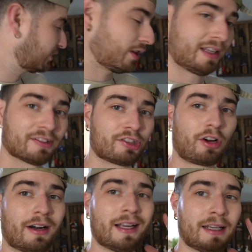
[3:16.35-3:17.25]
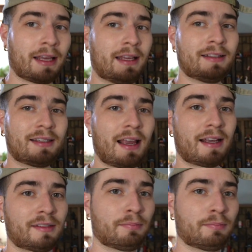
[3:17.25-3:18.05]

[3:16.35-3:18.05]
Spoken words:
so they can start hitting insects,